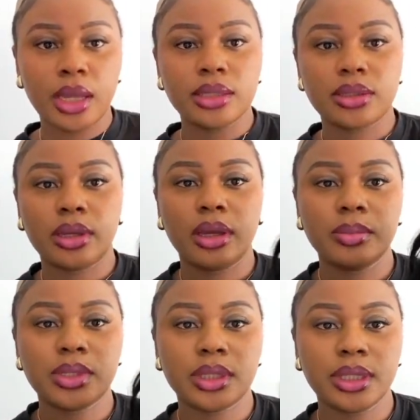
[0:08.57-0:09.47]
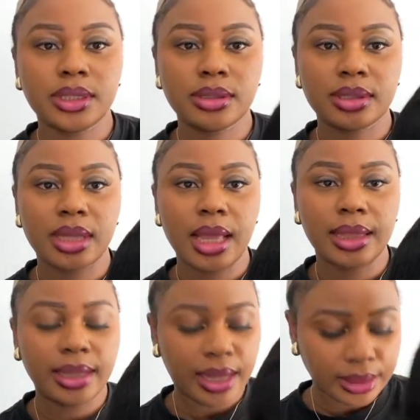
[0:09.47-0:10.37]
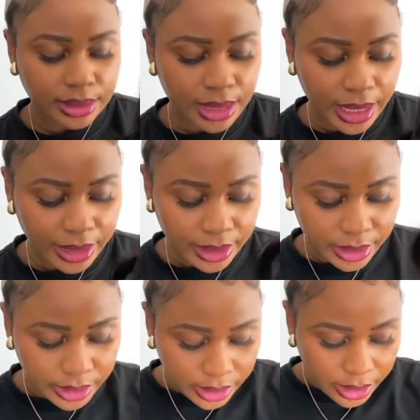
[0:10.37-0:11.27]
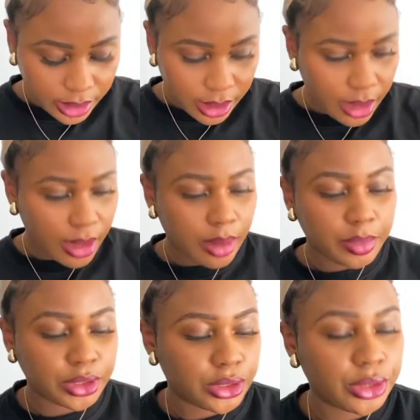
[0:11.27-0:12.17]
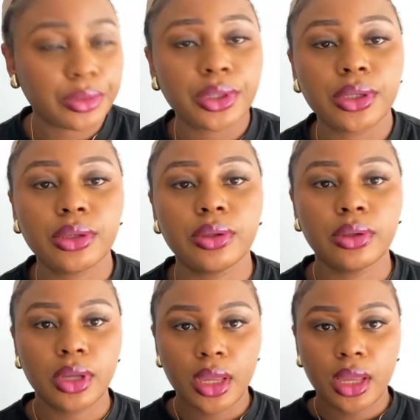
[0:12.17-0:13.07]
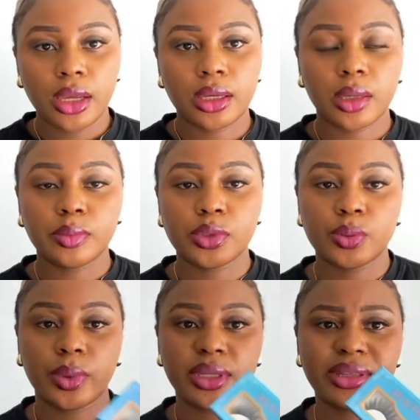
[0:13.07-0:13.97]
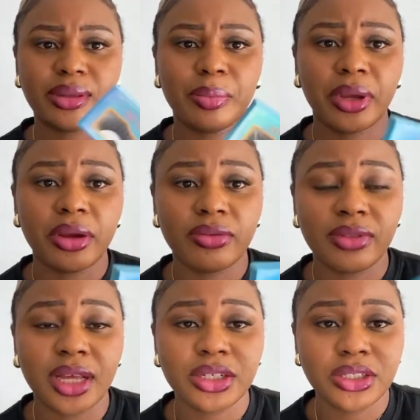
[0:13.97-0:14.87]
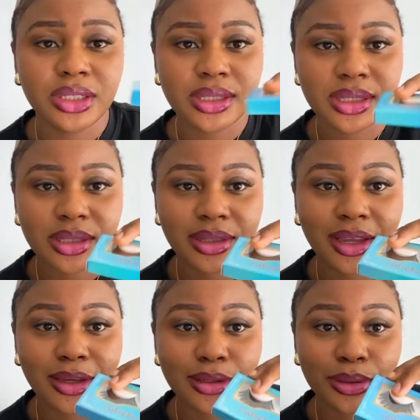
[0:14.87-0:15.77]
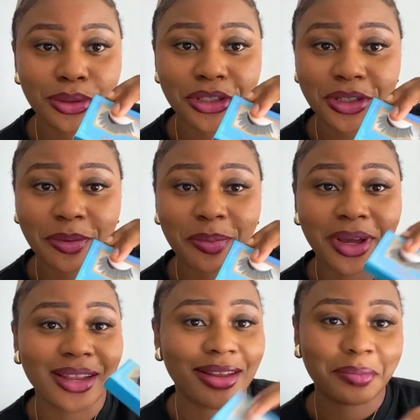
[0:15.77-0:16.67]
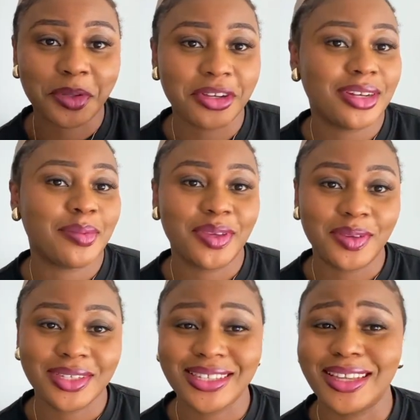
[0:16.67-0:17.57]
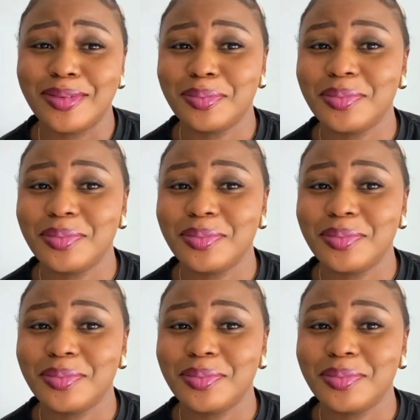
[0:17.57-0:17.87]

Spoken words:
So it comes in this net like material. It comes with a pair of lashes. They are so cheap and I'm not gonna be using them.